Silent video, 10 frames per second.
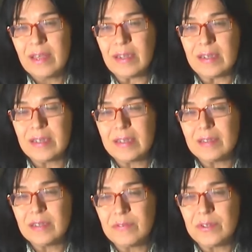got
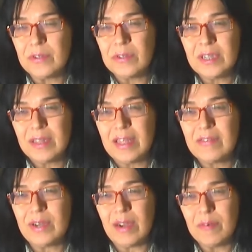killed in Fallujah. That's
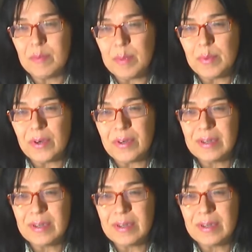what I remember.